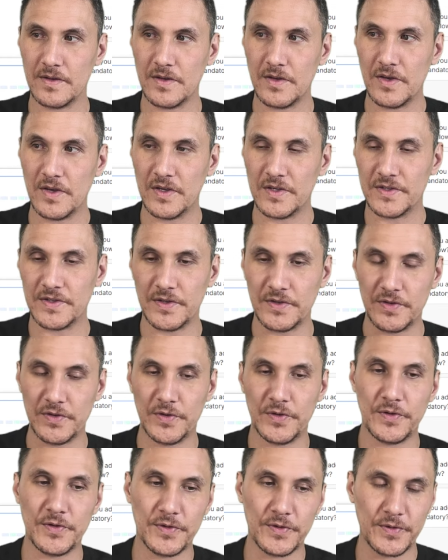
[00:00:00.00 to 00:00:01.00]
So
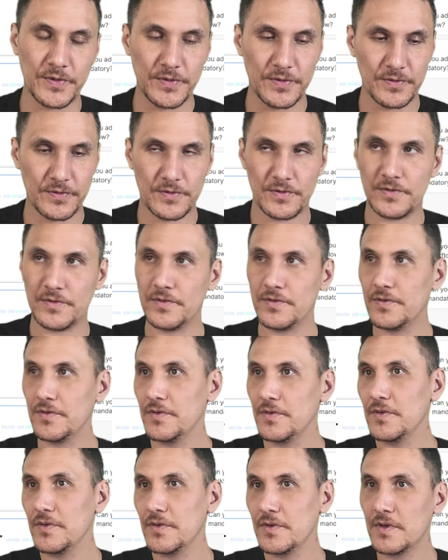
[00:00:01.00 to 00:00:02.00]
new,
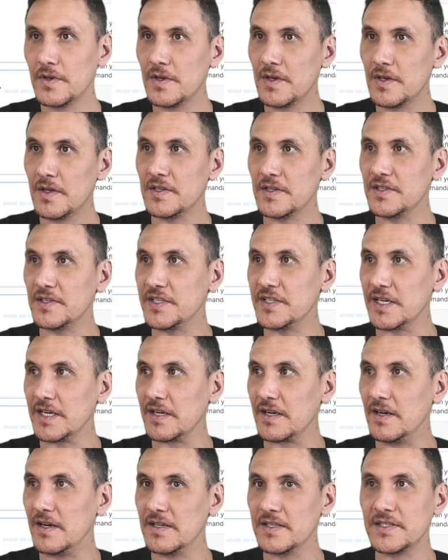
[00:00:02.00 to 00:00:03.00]
just check
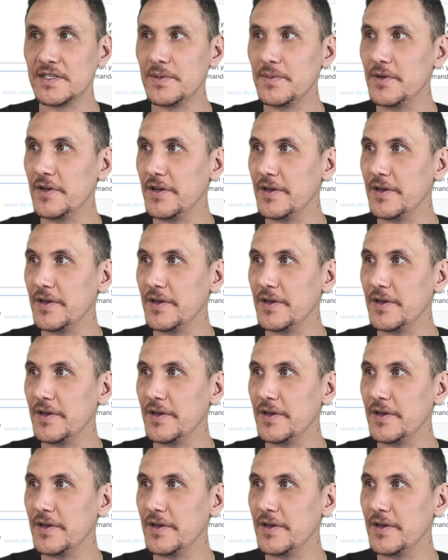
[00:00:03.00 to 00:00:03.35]
Ask Gemini.